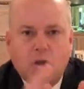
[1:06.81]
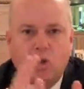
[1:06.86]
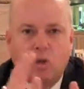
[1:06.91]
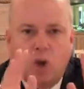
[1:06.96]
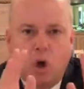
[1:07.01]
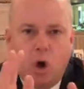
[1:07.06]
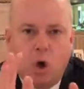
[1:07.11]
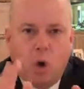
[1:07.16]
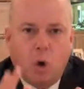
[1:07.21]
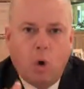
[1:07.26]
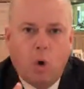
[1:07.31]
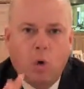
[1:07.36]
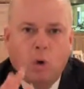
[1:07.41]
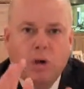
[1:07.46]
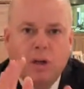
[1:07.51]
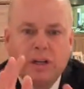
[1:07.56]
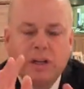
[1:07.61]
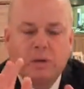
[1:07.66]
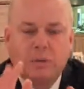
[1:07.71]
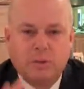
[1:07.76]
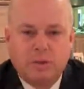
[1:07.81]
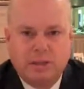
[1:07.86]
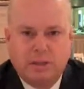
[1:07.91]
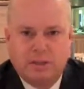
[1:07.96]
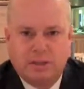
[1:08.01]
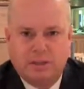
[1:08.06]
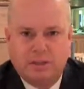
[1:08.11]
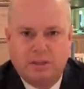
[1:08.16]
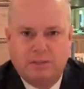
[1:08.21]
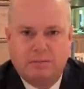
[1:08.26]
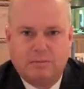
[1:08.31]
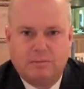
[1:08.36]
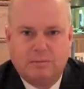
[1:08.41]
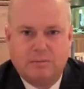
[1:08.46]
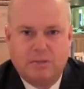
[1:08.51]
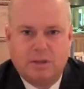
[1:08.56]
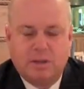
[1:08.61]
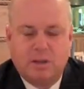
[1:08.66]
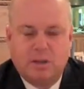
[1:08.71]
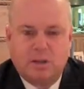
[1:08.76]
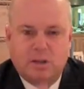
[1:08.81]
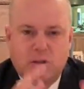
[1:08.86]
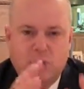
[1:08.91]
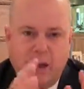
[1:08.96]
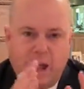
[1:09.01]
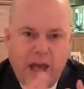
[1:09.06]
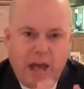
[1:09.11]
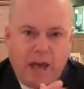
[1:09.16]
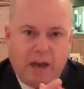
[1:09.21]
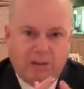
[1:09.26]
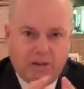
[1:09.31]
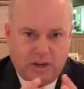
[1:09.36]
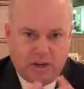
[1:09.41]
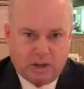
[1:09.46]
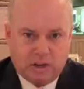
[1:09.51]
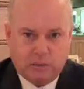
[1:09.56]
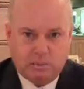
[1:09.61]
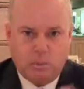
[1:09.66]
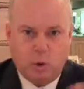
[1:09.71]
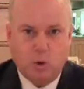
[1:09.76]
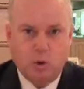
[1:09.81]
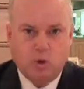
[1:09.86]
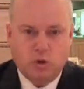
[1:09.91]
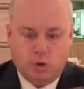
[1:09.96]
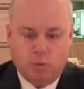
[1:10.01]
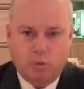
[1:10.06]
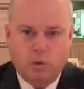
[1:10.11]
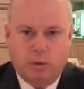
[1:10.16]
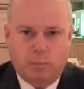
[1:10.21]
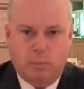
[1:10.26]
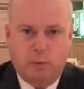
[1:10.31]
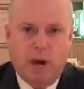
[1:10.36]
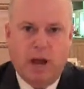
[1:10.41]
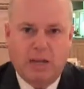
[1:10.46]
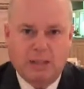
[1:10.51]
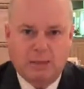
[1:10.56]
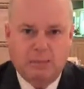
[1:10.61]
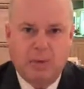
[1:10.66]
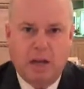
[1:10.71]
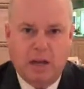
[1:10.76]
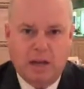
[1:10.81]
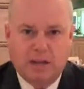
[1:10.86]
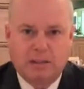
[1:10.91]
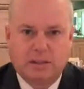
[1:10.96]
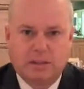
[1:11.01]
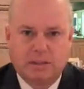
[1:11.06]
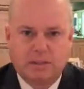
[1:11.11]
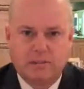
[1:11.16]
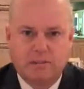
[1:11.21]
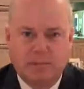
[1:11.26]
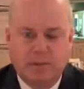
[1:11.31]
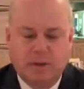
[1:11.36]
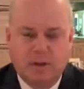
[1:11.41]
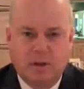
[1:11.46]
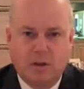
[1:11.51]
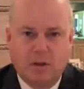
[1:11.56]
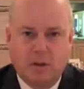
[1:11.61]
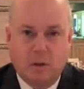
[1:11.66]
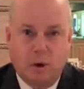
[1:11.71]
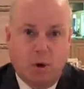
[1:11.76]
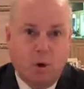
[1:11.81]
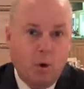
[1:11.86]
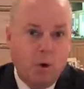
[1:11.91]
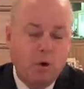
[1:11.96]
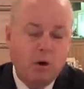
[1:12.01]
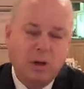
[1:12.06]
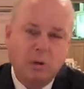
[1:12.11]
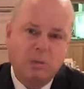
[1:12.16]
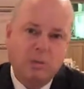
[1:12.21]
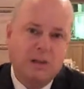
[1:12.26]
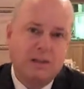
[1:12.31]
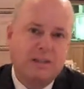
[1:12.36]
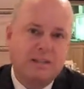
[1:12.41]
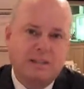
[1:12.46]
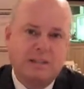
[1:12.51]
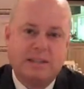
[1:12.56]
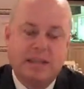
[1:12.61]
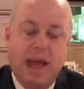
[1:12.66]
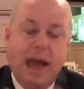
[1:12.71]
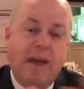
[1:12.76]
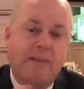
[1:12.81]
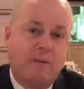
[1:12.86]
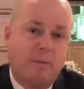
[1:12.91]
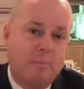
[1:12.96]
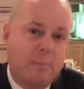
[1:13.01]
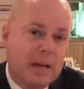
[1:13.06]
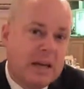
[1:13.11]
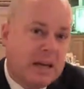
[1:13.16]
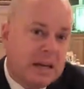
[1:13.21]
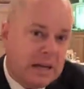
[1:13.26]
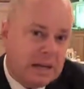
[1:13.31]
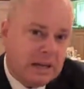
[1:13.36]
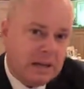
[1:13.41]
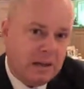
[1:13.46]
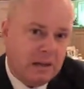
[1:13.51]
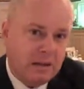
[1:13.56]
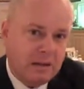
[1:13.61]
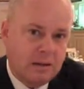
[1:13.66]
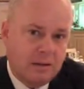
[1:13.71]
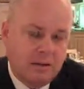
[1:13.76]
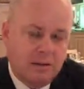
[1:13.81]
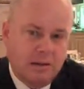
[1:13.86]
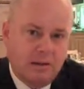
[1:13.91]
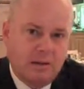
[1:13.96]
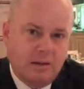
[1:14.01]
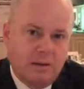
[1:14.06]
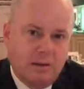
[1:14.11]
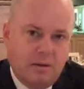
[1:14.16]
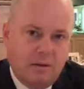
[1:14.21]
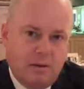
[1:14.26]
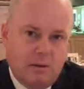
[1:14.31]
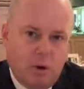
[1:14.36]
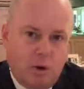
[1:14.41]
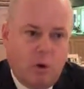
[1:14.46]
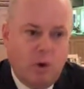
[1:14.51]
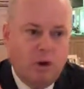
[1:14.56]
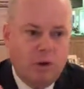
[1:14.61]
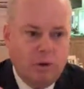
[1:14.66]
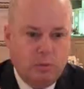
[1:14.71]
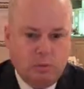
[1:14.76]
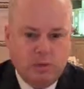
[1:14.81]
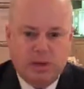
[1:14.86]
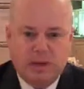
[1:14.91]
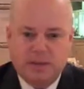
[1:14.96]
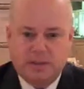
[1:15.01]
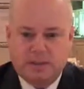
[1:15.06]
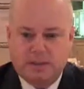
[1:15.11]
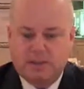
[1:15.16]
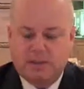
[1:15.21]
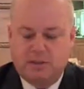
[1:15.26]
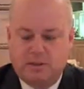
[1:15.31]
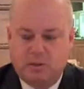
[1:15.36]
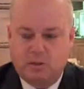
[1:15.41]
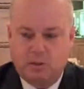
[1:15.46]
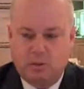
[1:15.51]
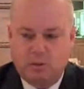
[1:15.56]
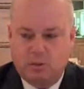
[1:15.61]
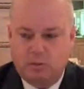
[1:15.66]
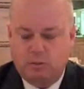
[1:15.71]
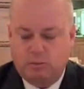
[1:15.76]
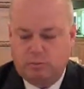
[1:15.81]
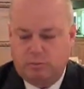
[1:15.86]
The only reason to have an exposure with a prospect, the only reason to have a meeting, the only reason to